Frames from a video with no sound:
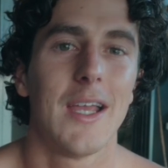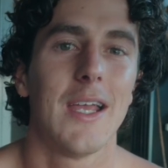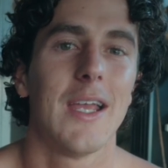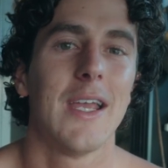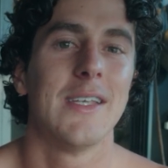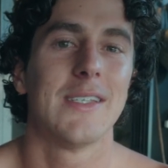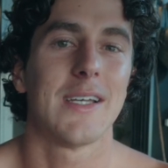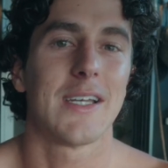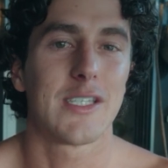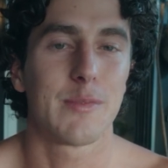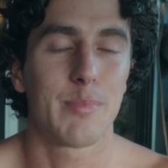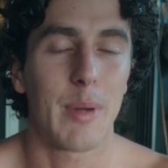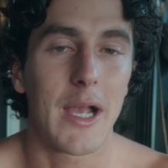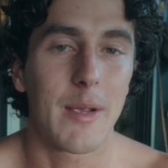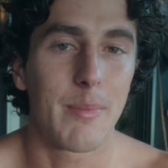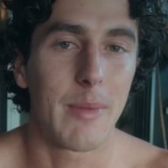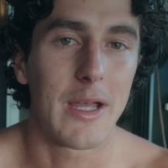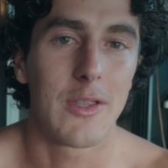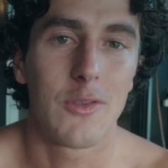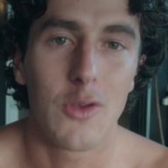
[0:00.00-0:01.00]
is I
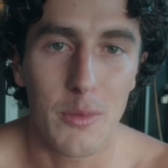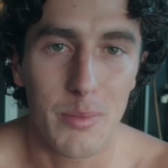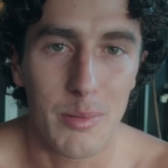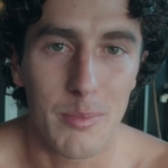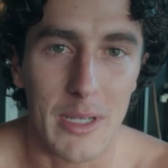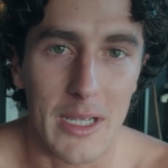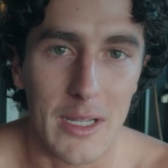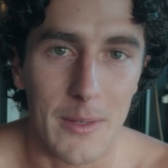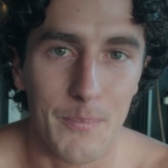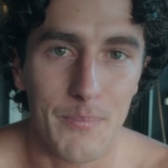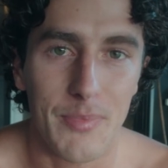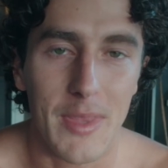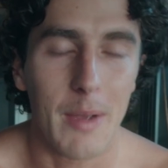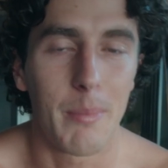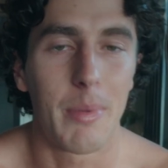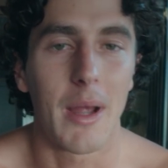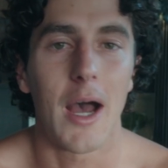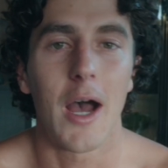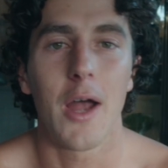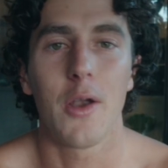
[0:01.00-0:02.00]
spike my dopamine.
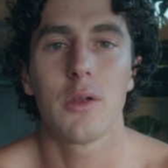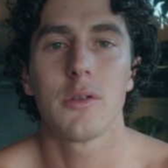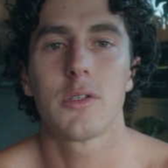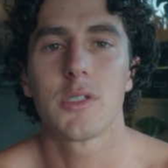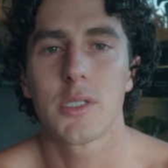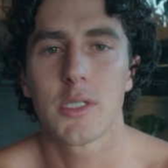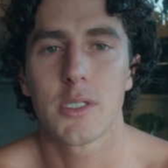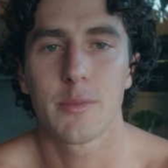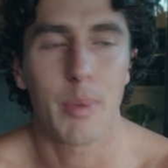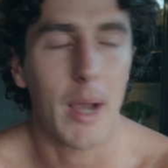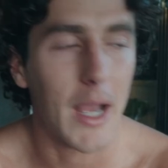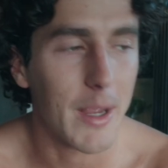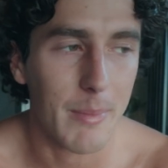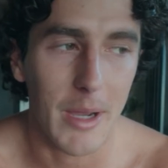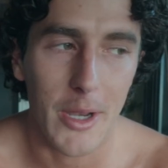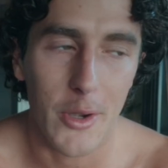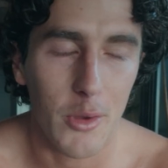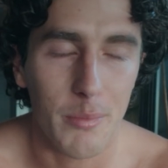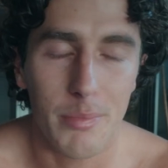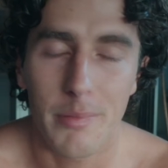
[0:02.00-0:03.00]
But I don't spike
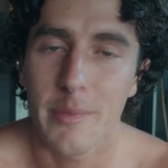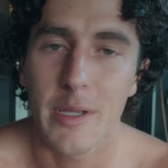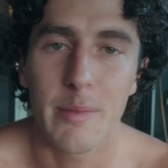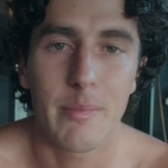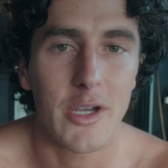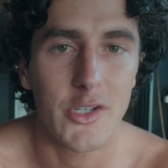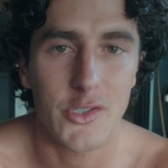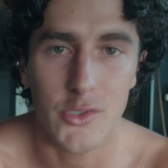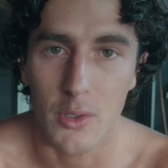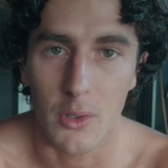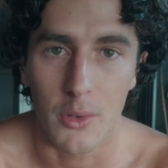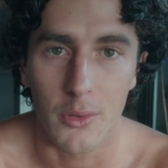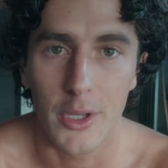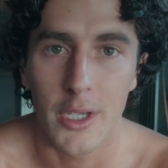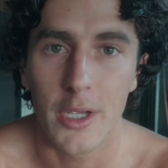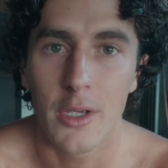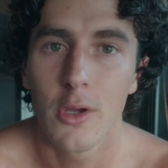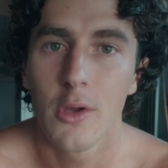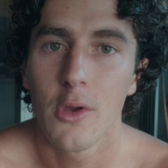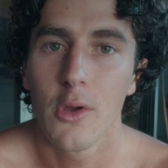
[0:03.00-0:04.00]
my dopamine by
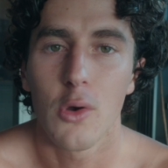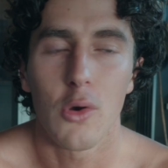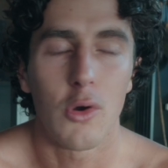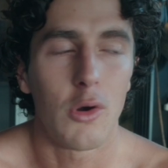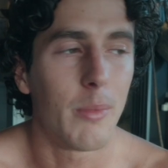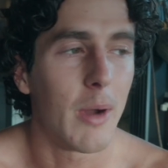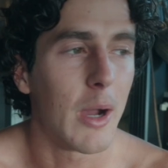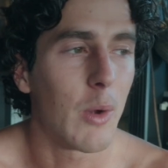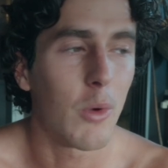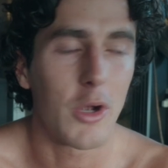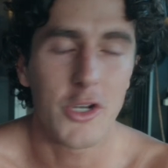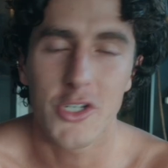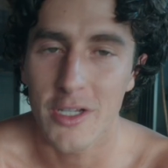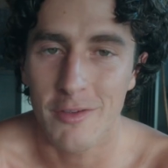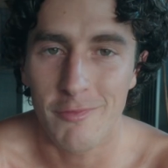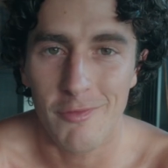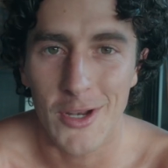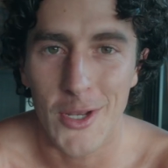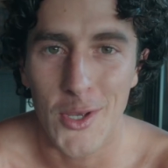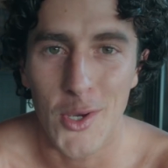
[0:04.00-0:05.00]
scrolling or by
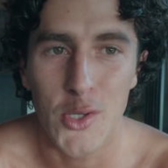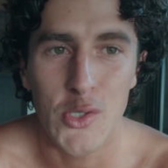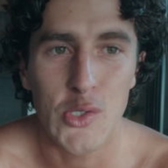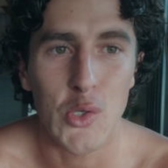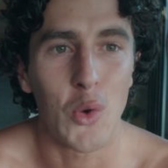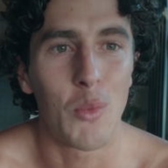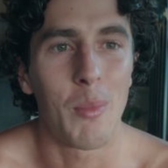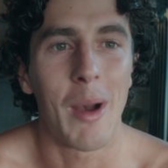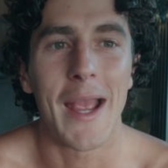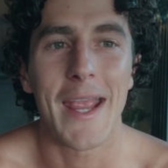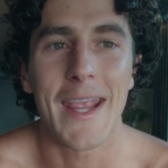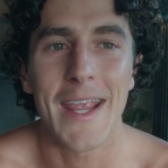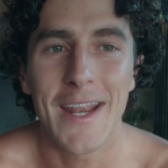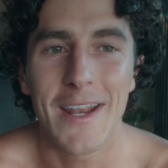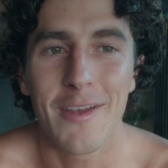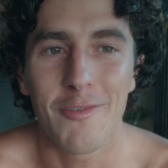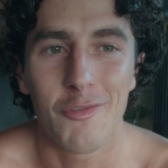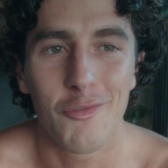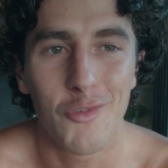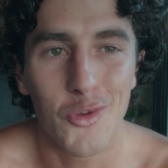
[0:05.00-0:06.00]
watching videos or by
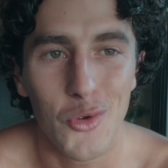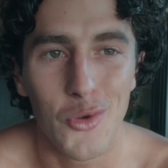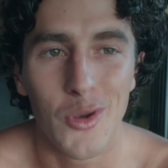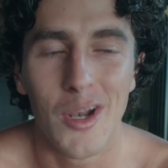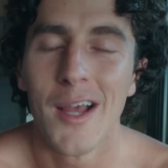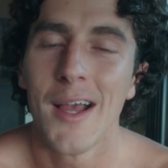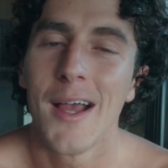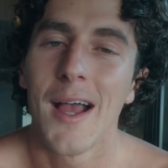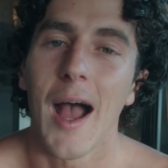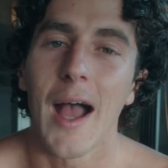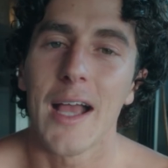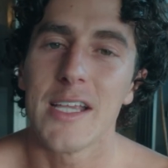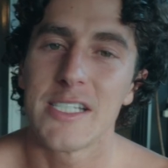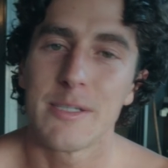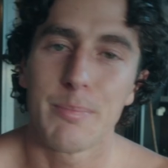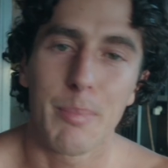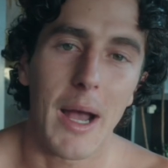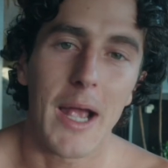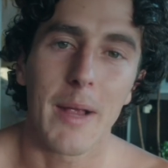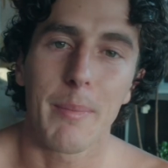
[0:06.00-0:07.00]
eating food. I
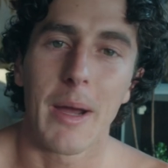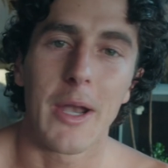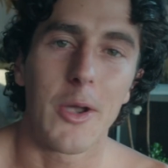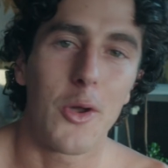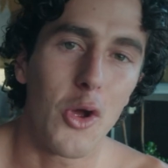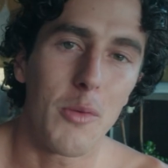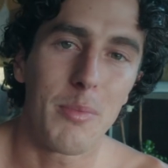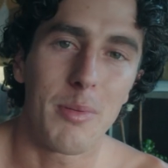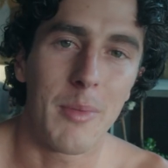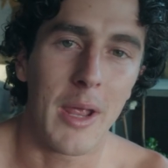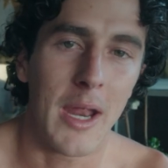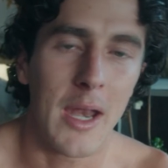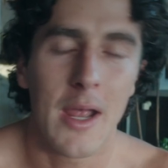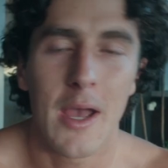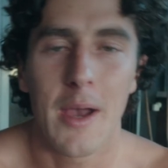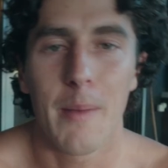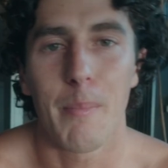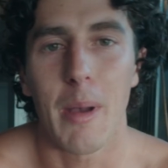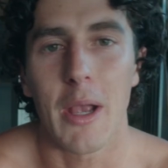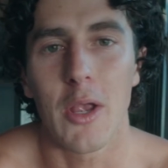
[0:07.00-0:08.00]
spike my dopamine
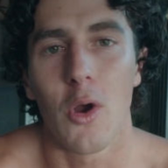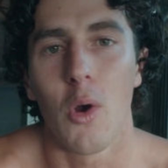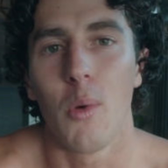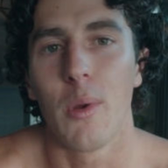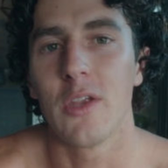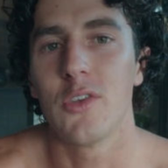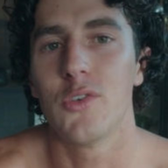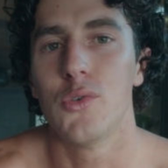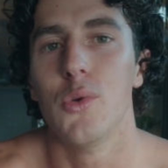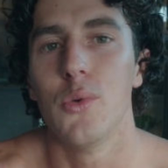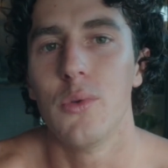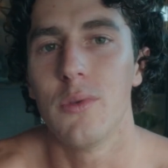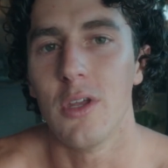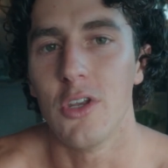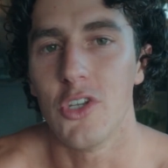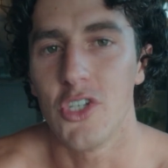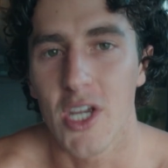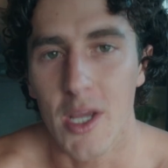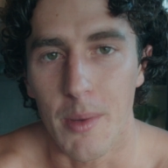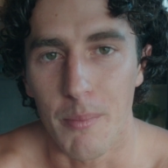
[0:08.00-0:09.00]
by going to the
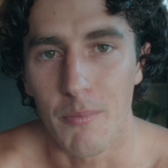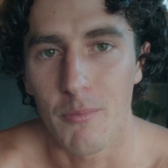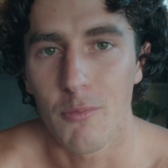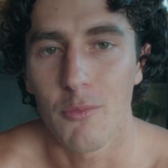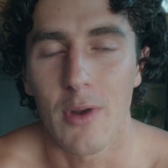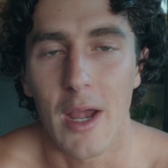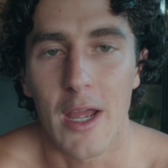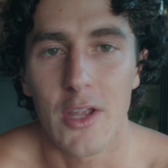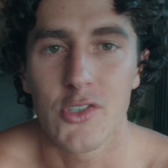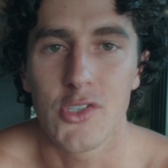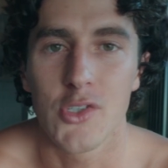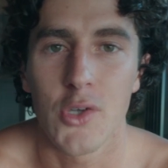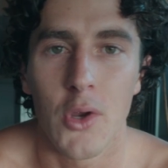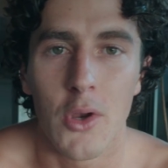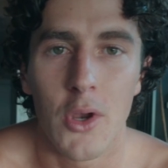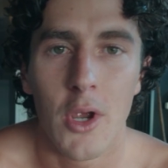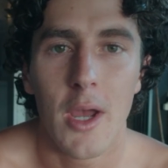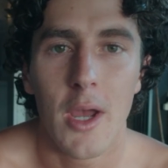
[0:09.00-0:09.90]
gym, right? So